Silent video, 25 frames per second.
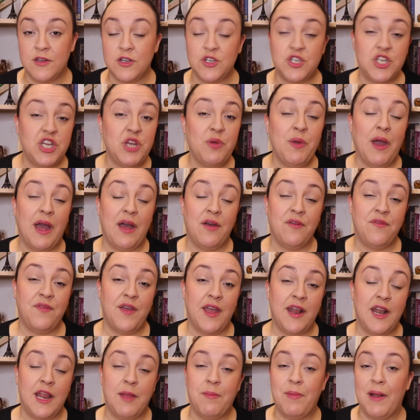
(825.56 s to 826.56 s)
Do you have
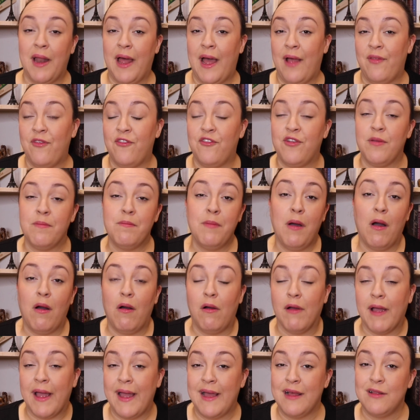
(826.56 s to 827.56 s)
any plans to
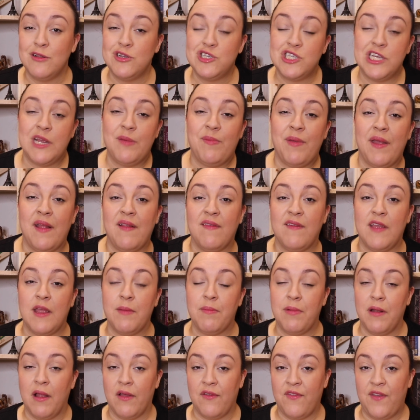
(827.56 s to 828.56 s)
mark
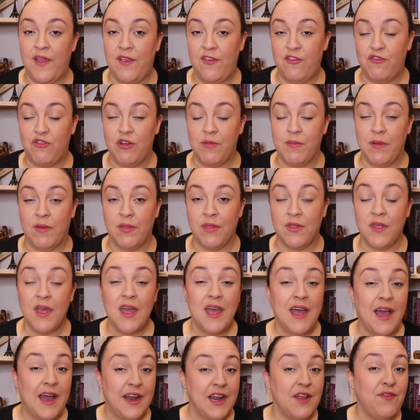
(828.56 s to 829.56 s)
LGBT+ History Month?
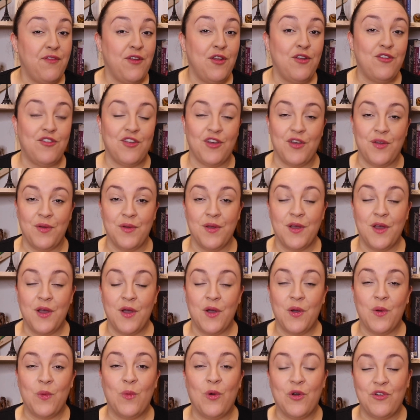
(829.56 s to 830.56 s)
And if you do,
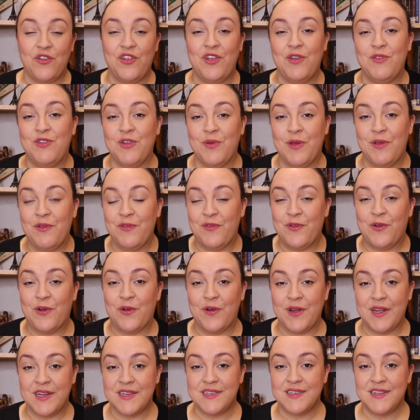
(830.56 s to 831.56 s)
what are you doing
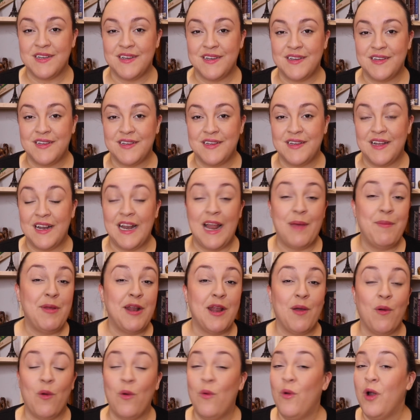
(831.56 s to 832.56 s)
for it? Let me
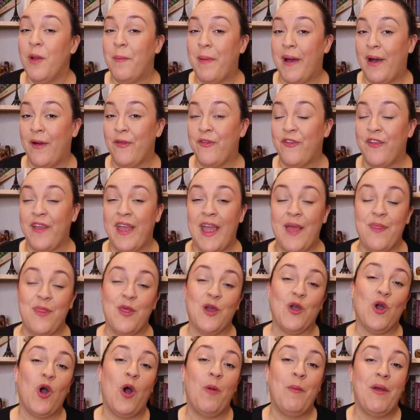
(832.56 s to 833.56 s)
know all about it in
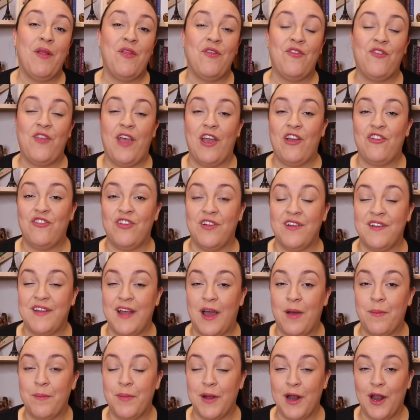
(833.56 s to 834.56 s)
the comments section
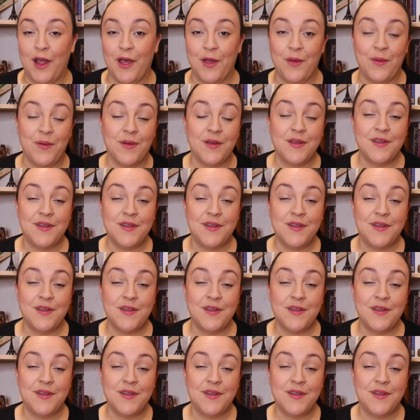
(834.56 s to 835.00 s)
down below.